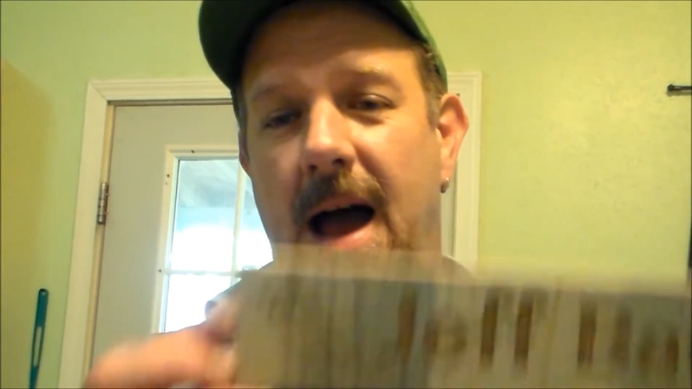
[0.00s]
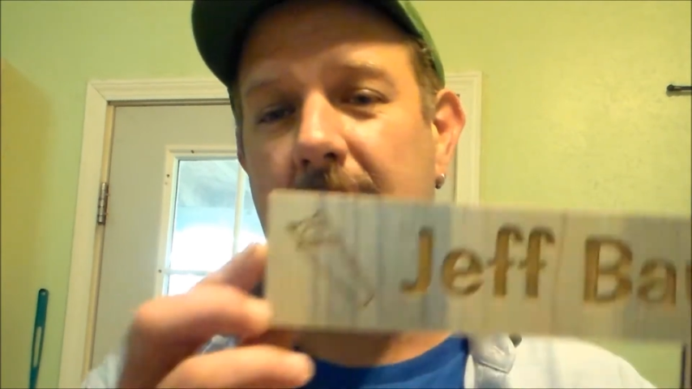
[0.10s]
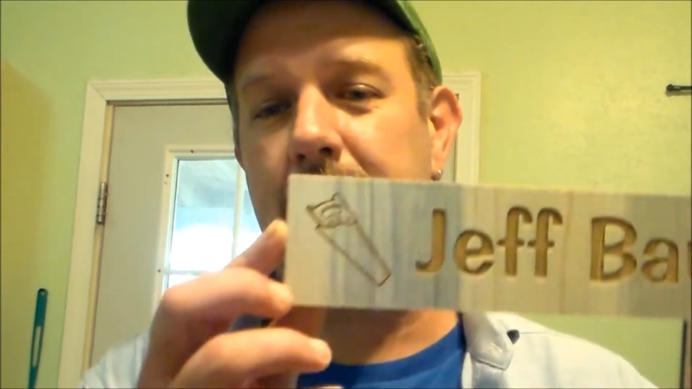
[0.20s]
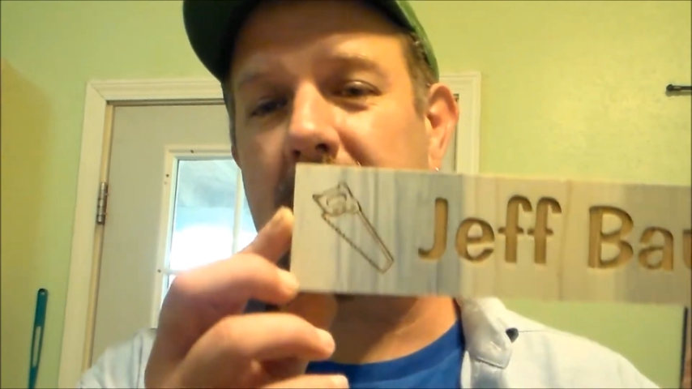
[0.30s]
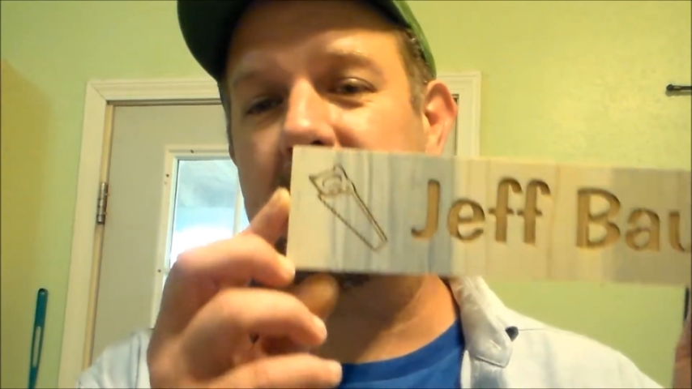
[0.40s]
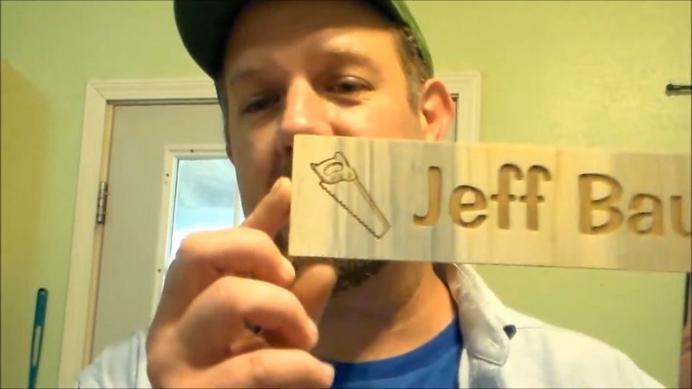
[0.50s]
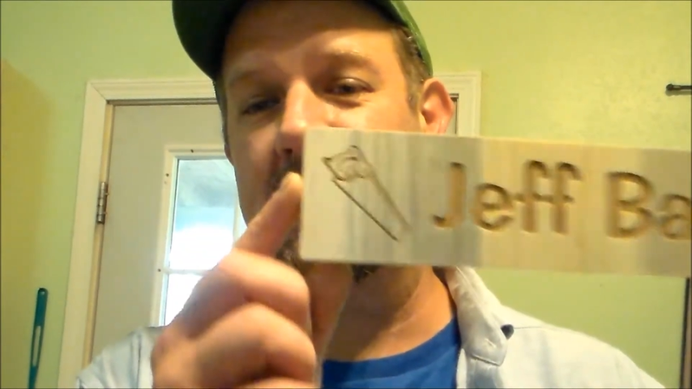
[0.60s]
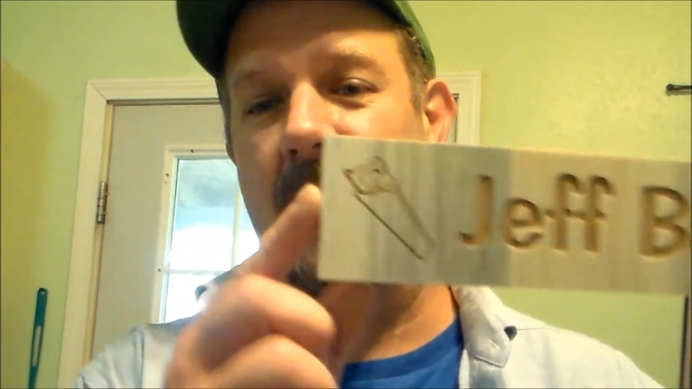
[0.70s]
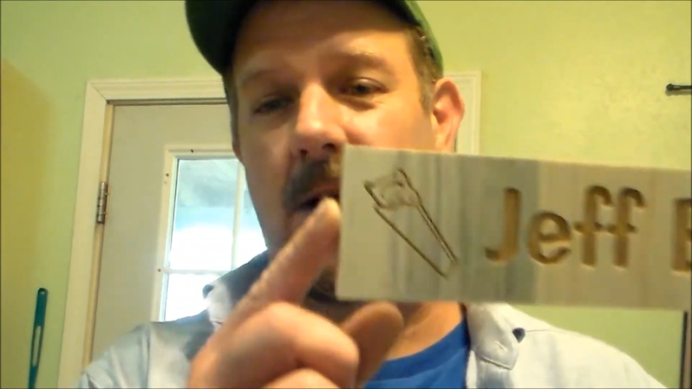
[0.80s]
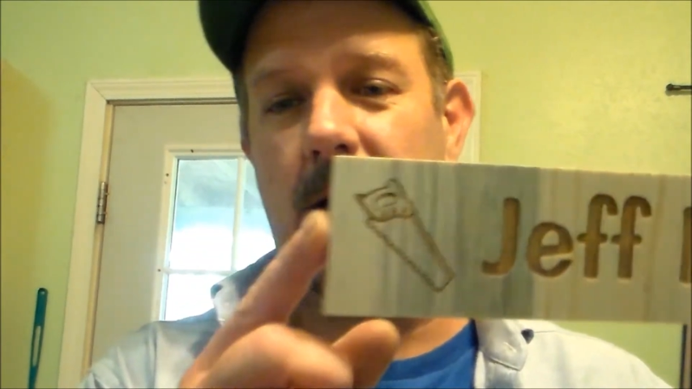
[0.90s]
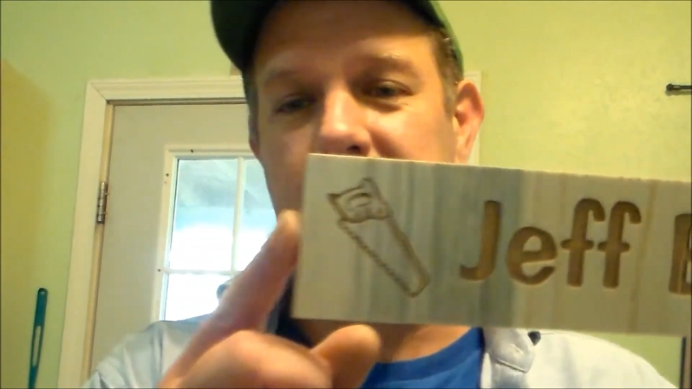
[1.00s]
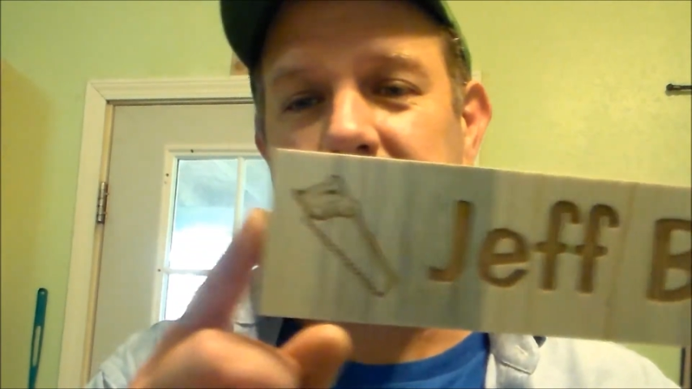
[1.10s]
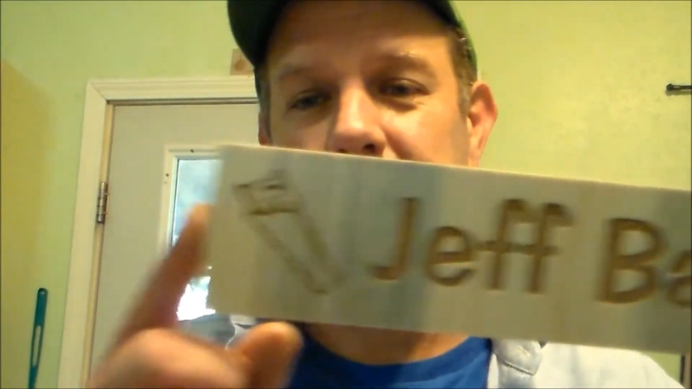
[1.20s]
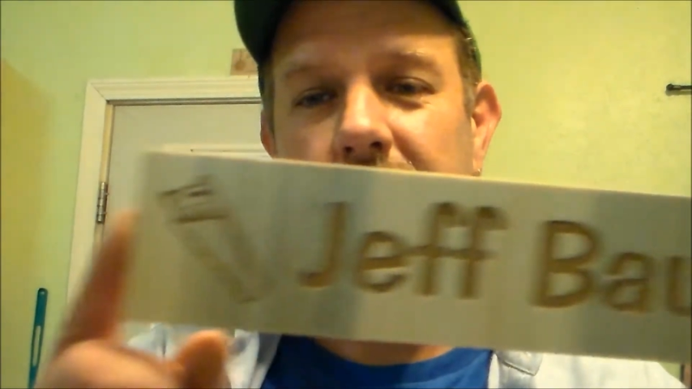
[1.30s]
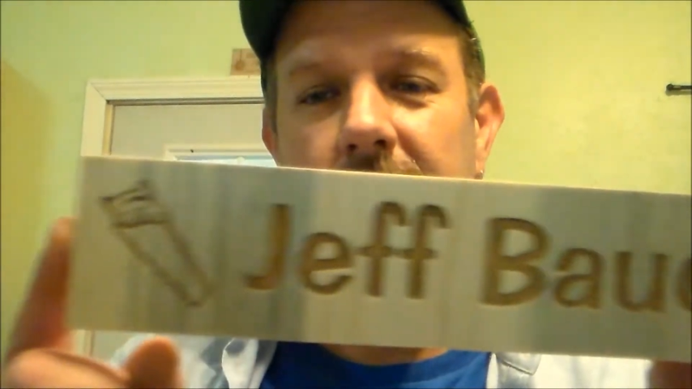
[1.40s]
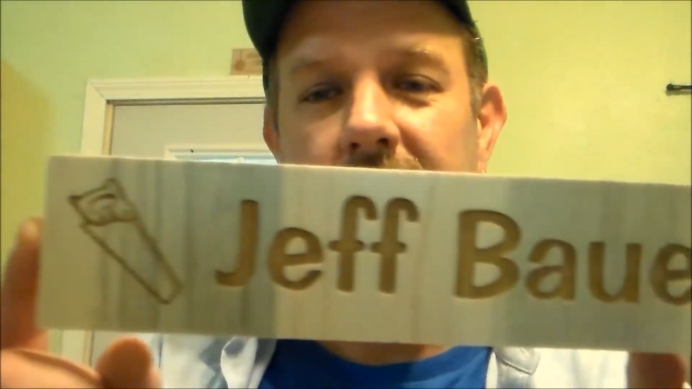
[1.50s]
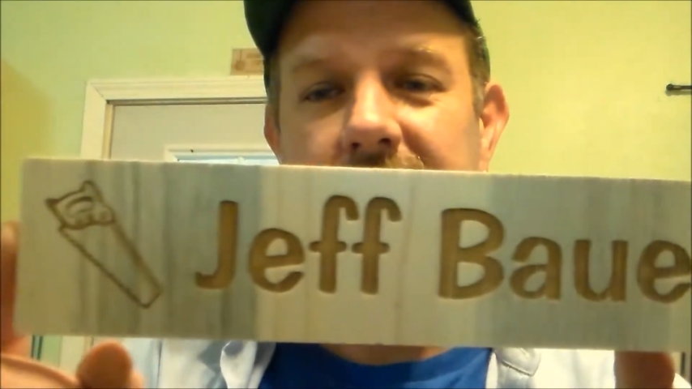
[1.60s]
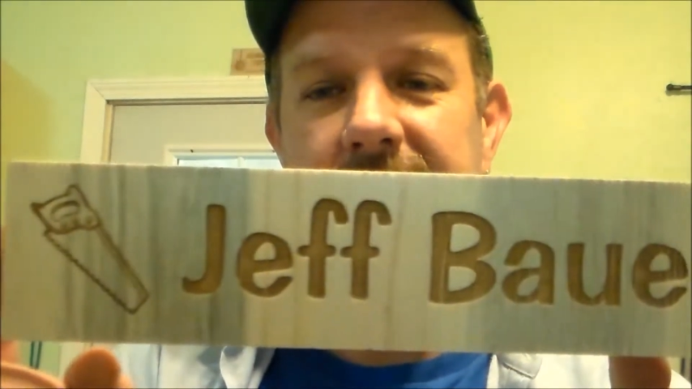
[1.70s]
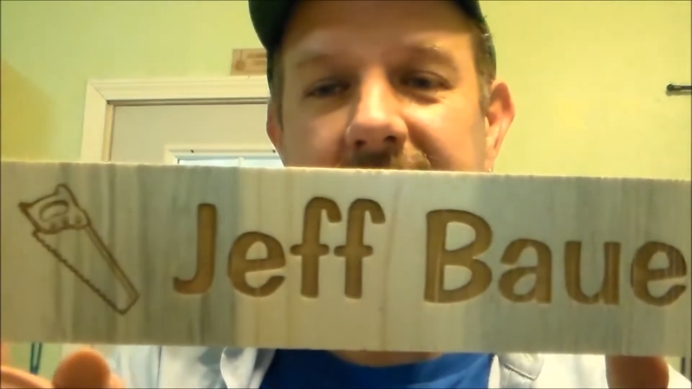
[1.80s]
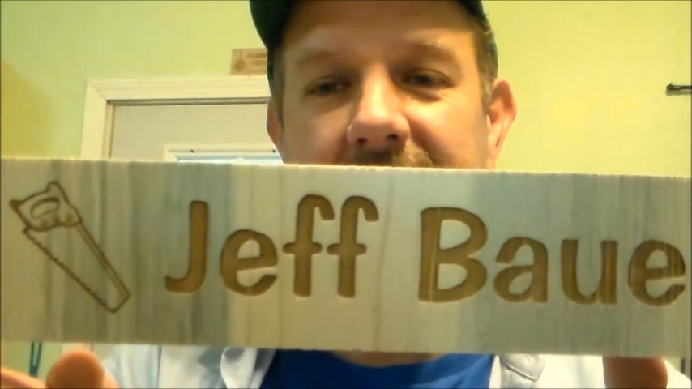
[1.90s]
I make these awesome
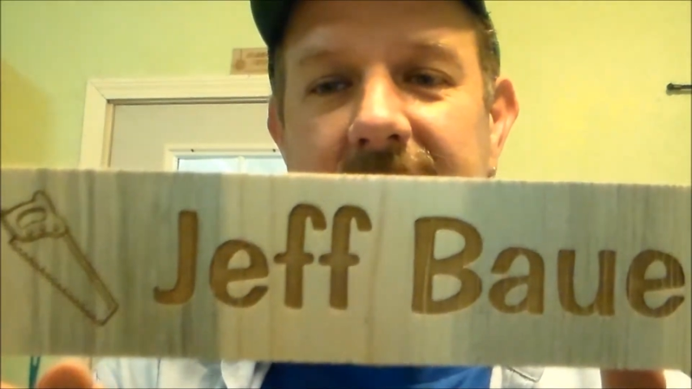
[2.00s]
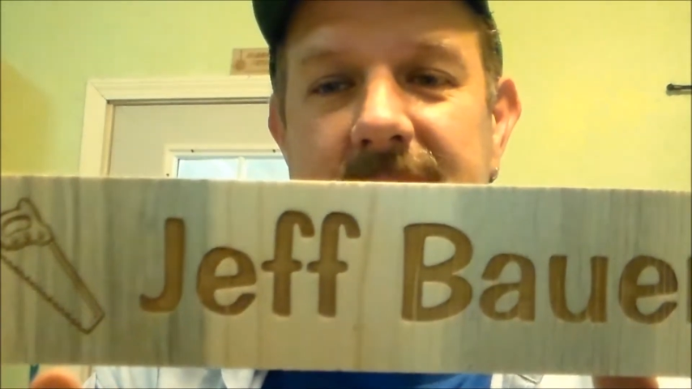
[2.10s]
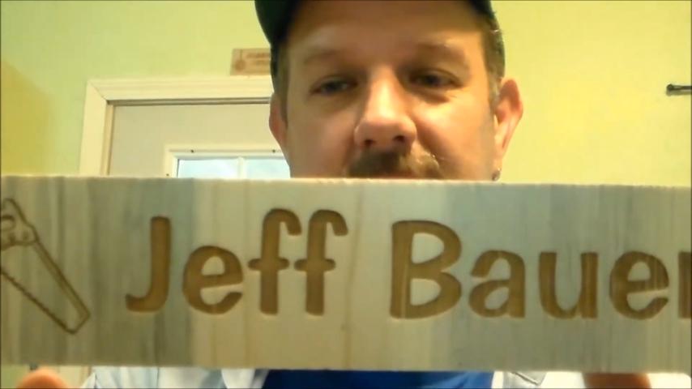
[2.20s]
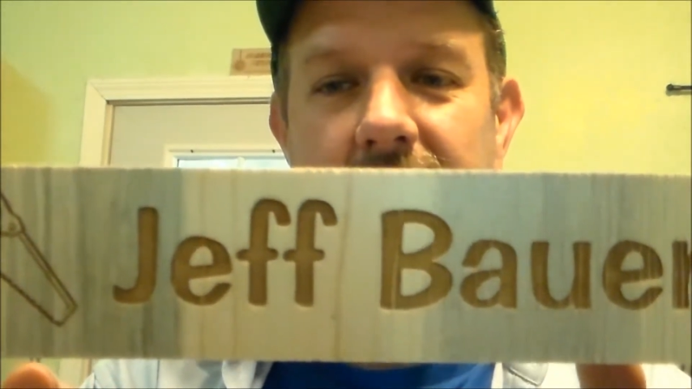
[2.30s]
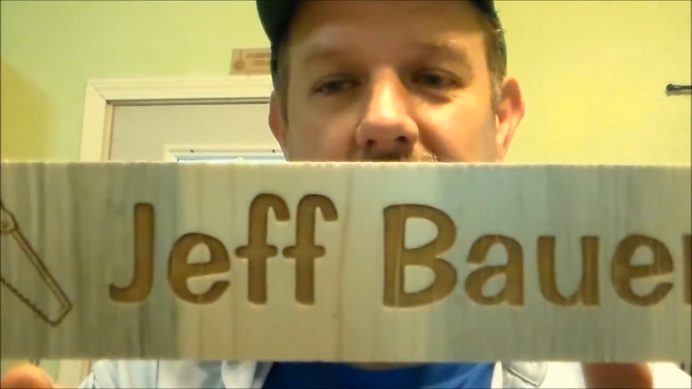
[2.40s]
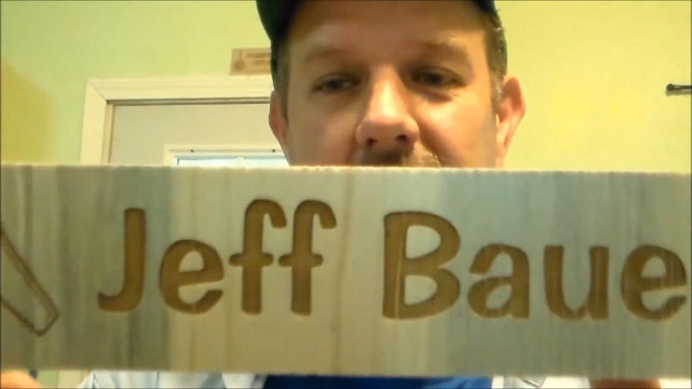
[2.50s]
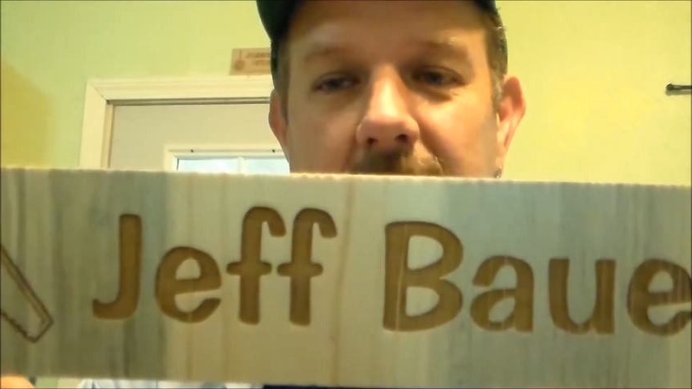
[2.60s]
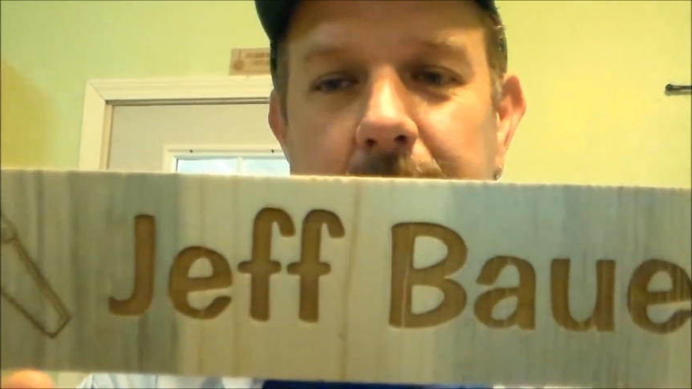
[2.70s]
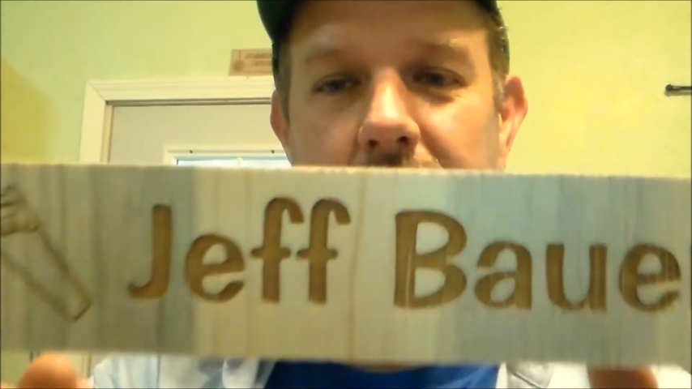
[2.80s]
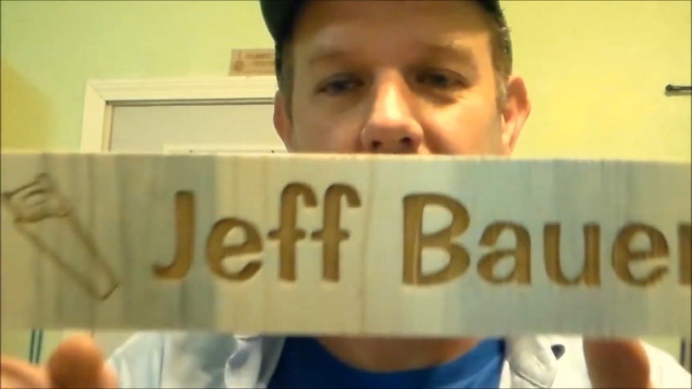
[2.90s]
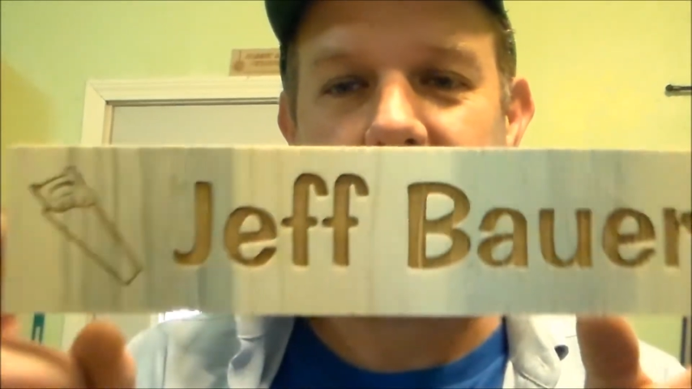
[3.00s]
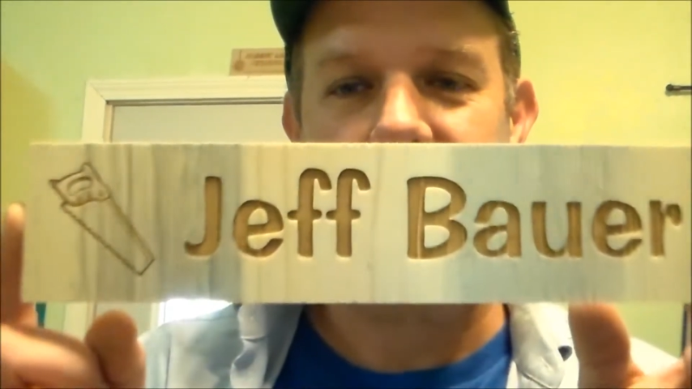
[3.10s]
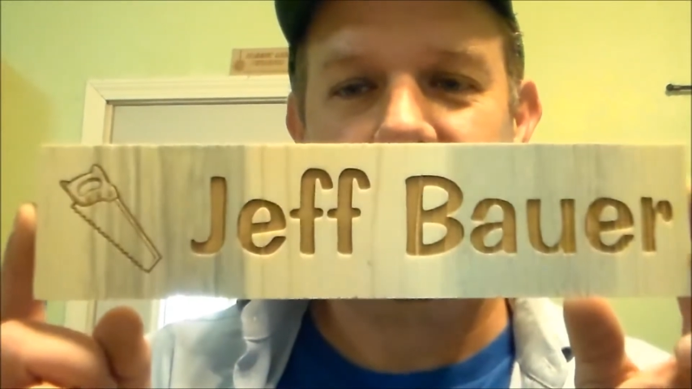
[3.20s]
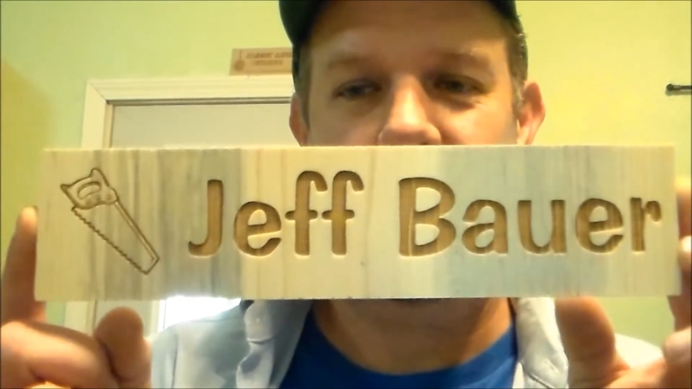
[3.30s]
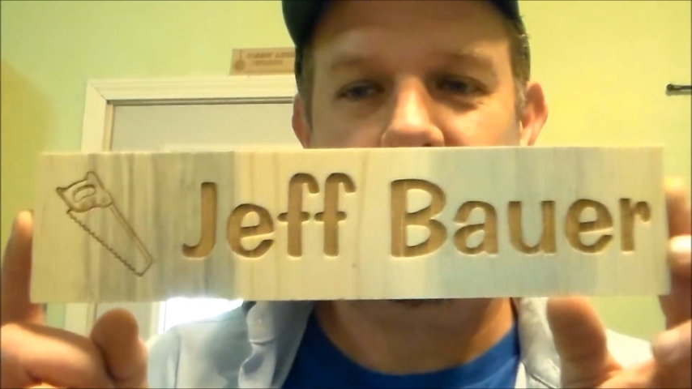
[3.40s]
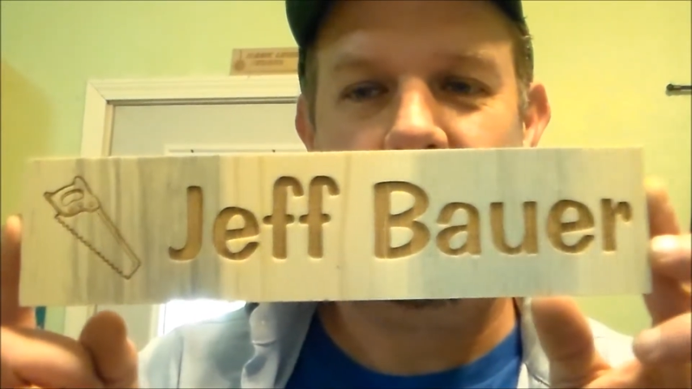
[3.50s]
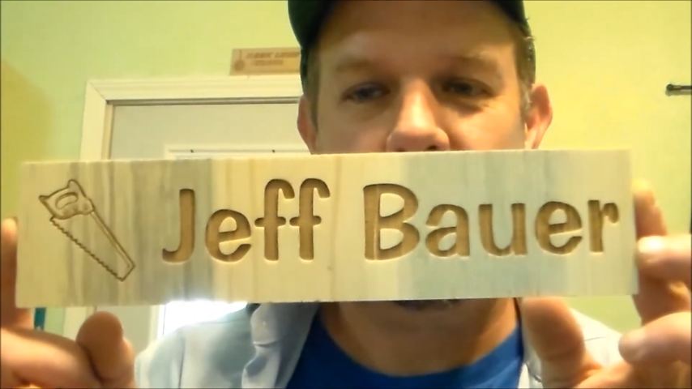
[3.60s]
desk nameplates.